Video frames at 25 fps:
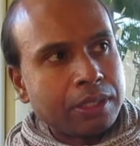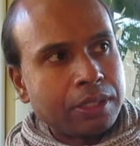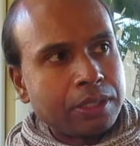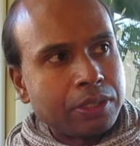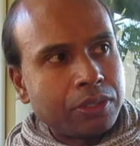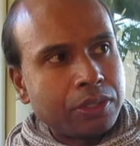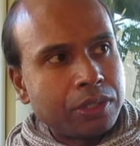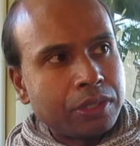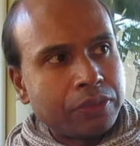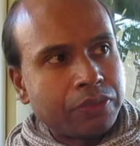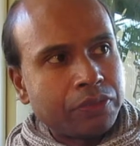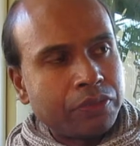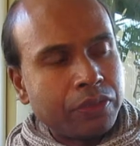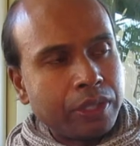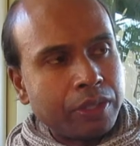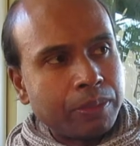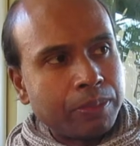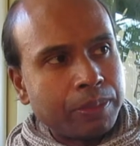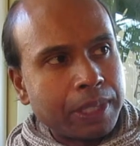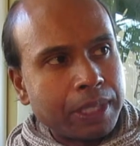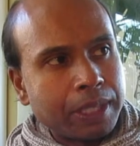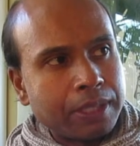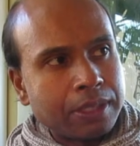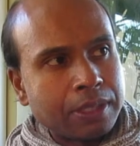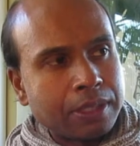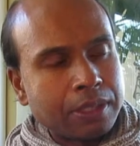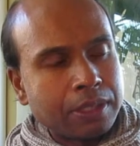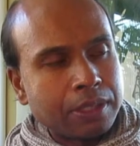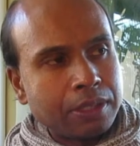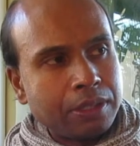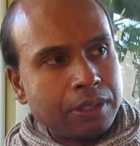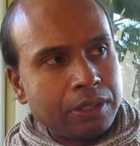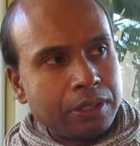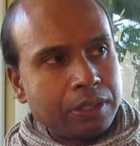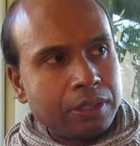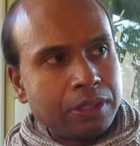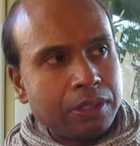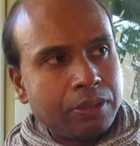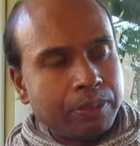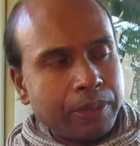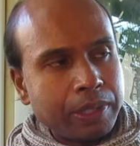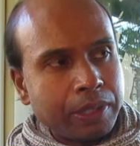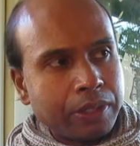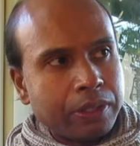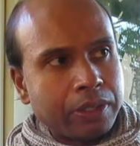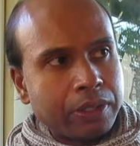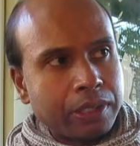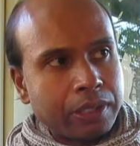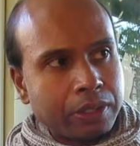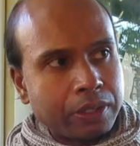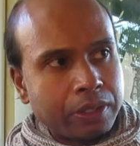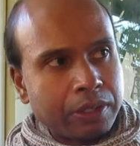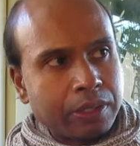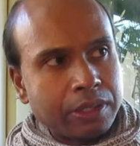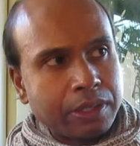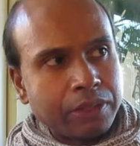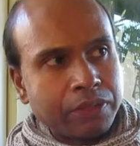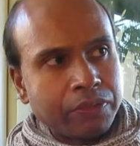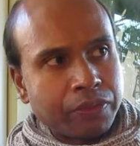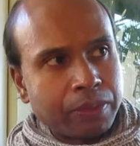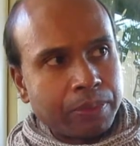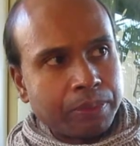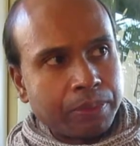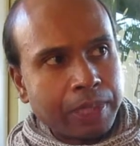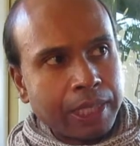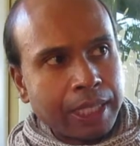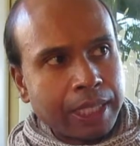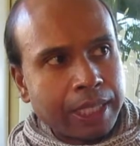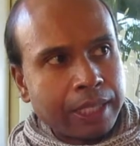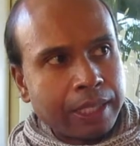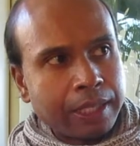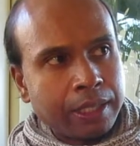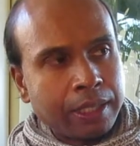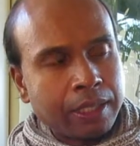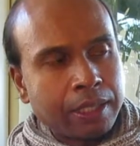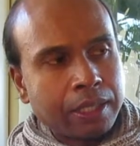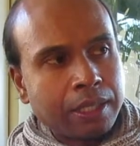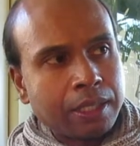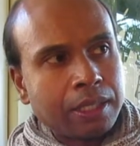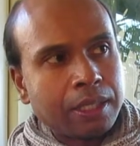to its fear-based, you know, you'll be on a, on a different plane